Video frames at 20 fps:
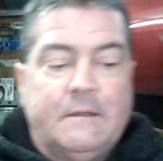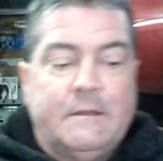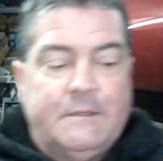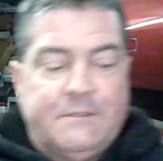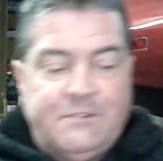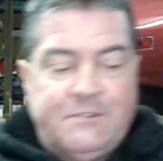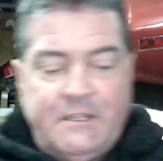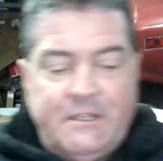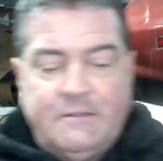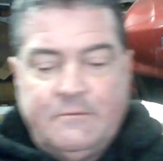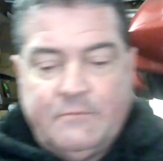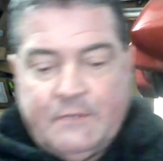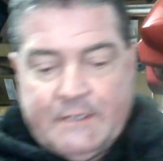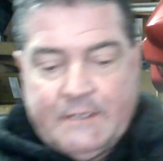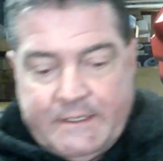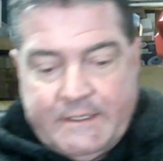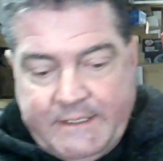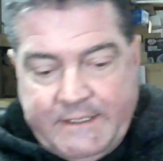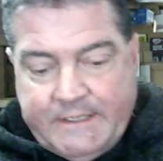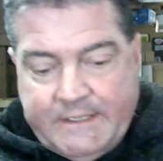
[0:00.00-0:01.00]
See, what
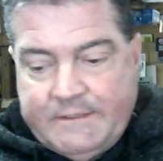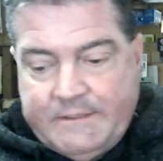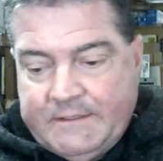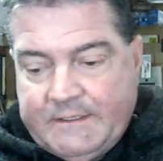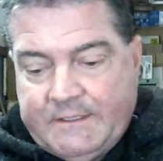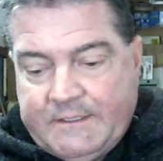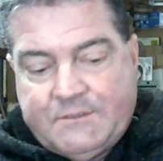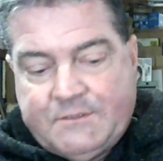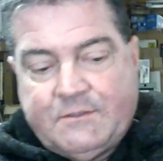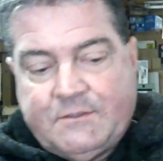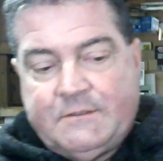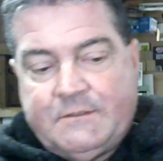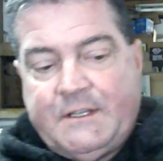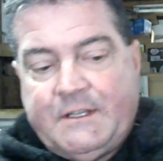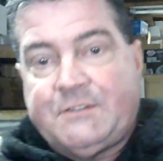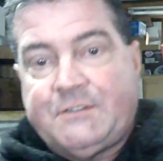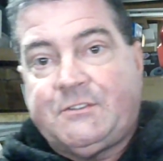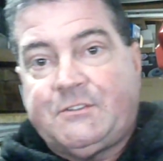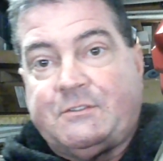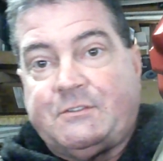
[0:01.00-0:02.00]
I did is
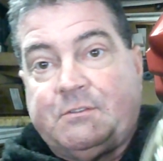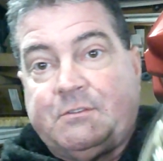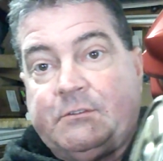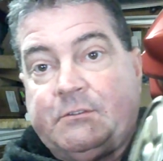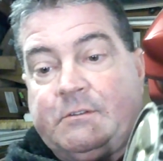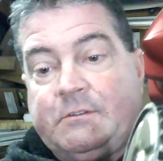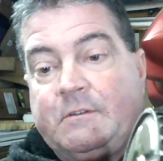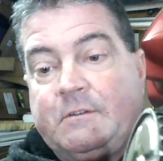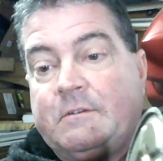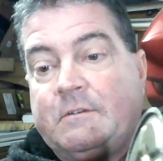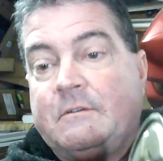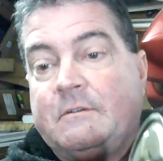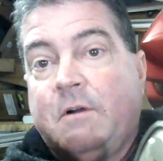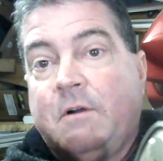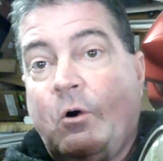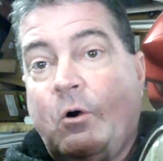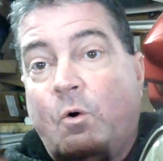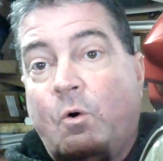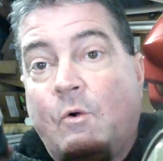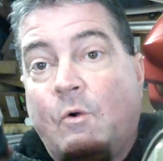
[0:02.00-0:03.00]
this
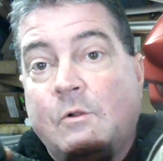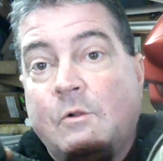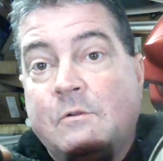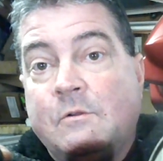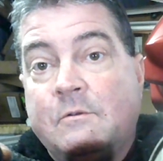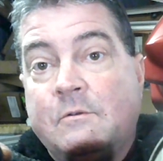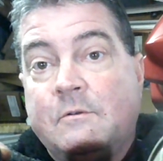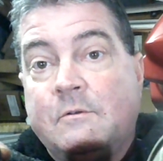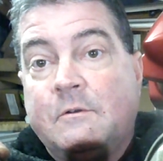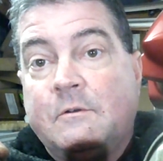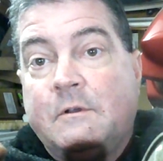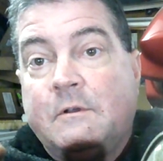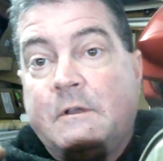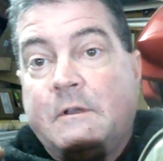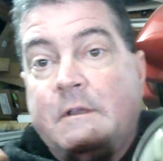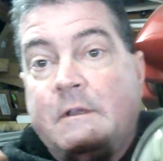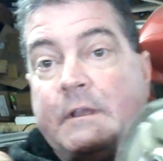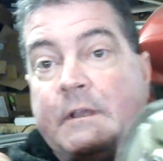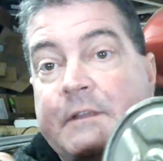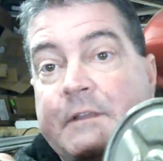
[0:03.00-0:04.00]
hole
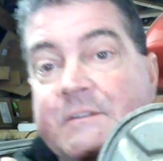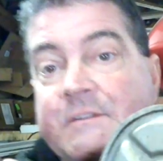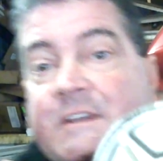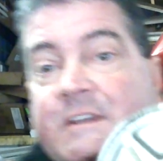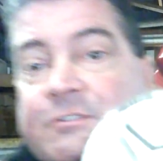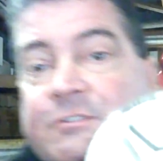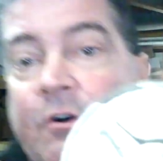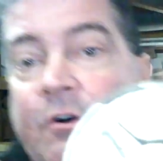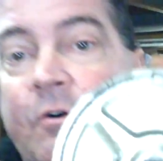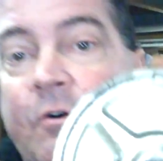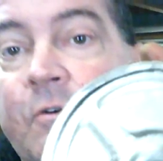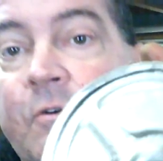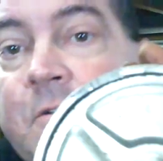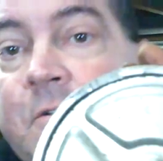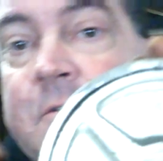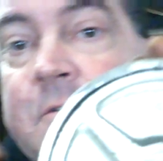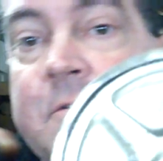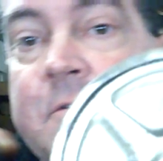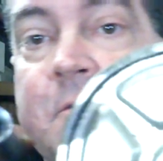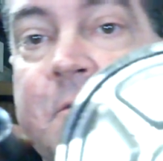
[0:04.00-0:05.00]
and this hole
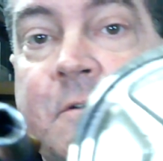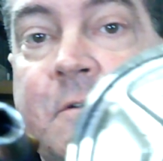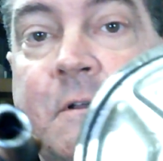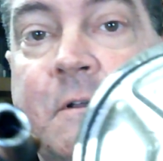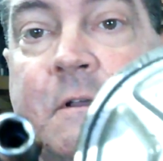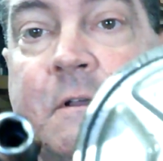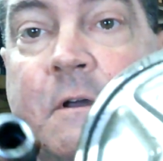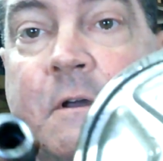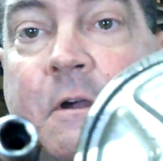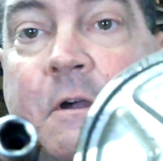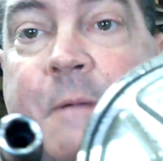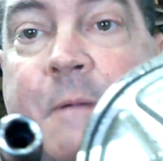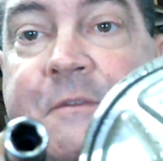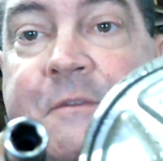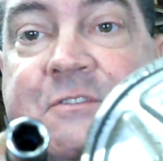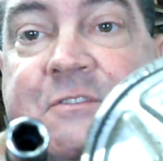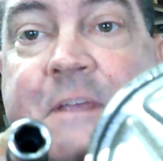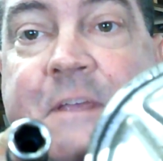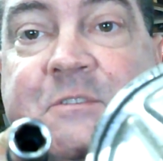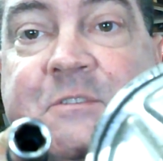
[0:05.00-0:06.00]
are about the
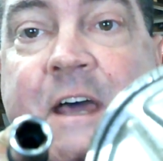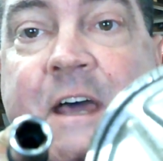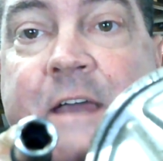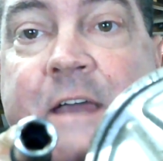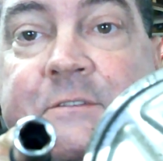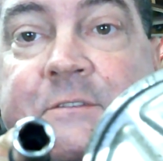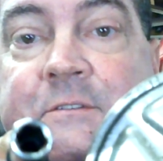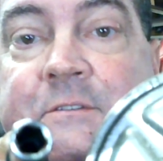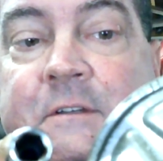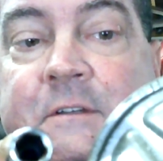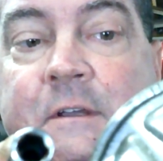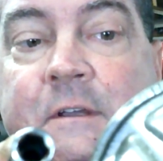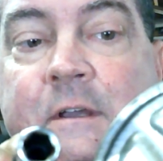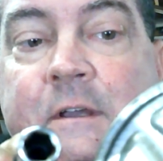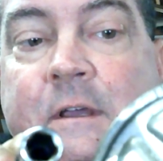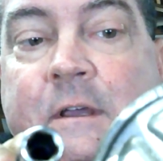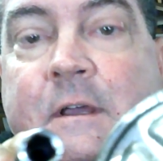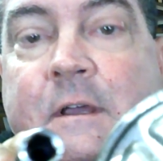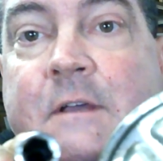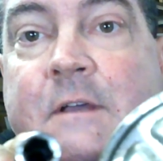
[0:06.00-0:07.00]
same size,
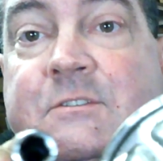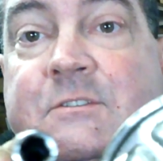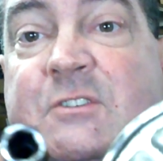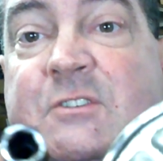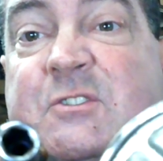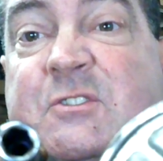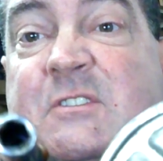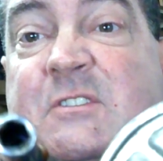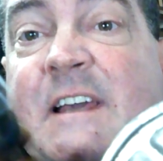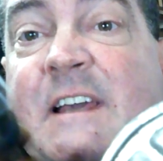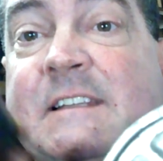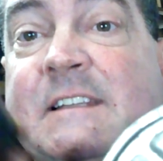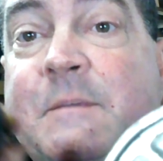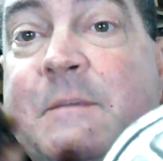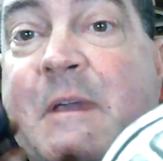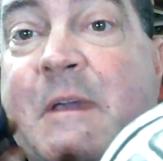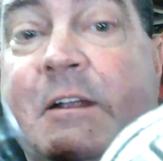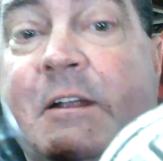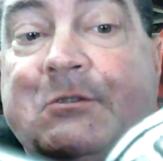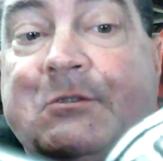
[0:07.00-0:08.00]
just slightly
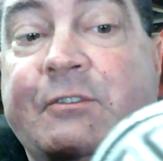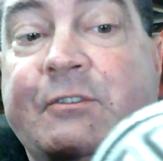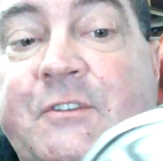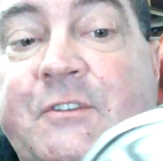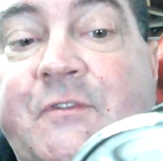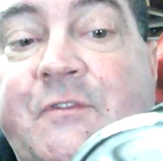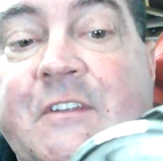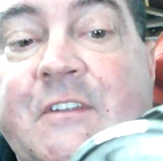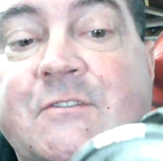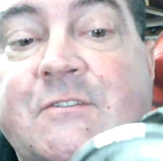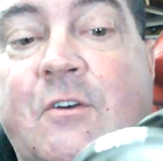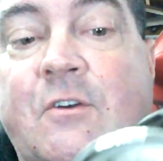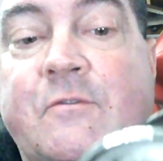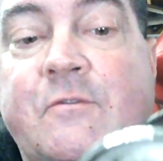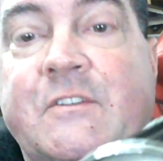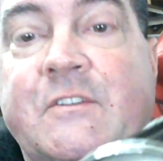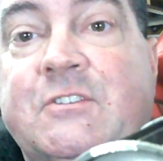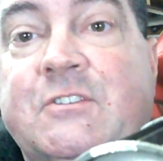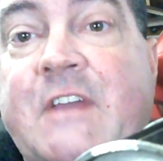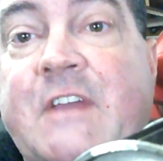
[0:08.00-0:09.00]
bigger. So fits
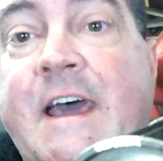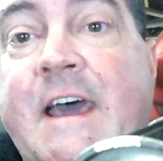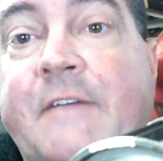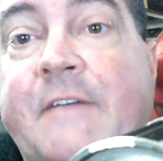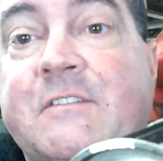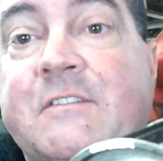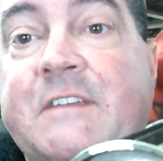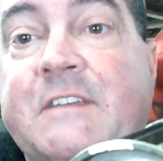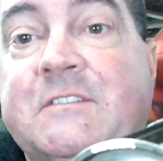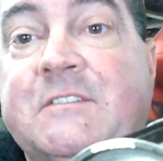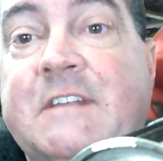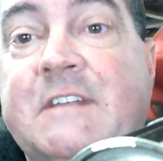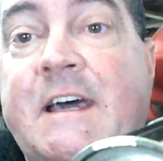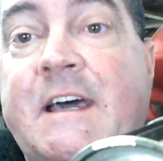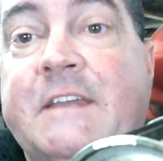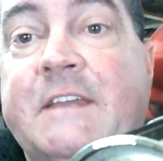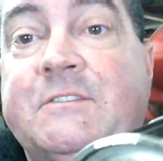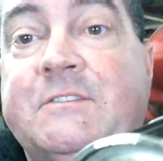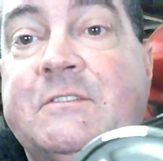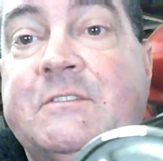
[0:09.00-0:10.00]
over the shaft nicey
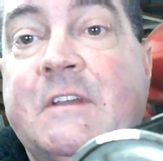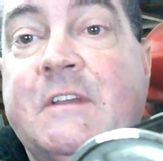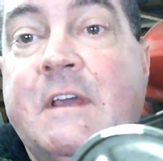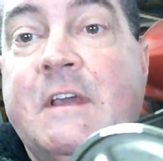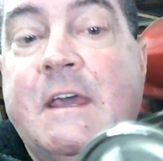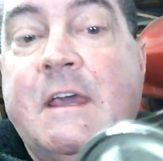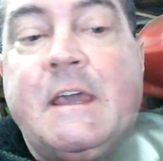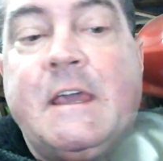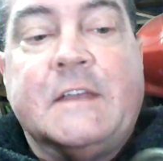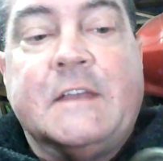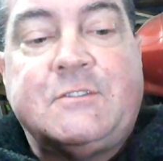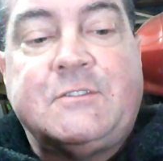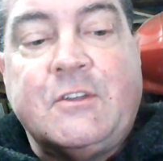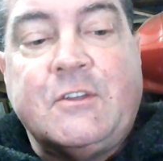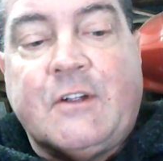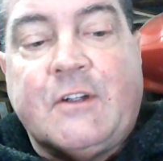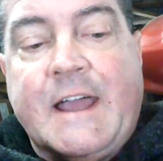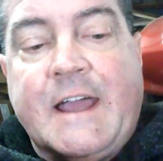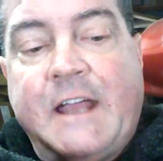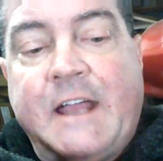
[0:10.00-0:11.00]
nice, and so
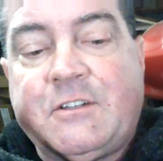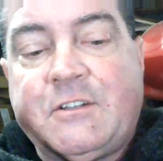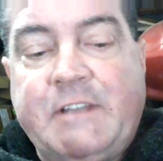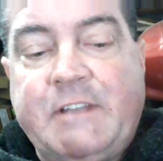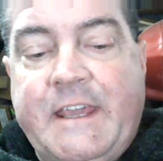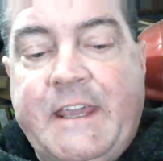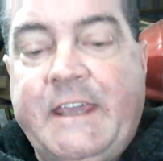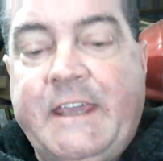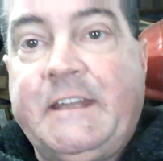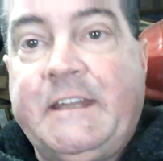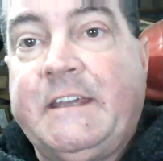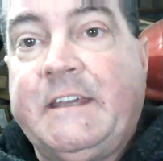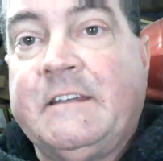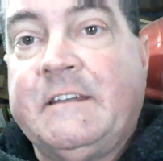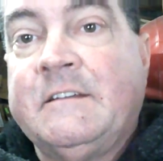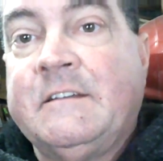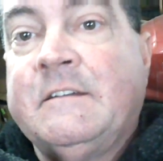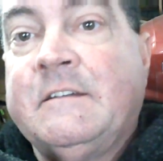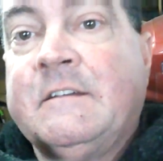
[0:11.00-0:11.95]
you're actually hitting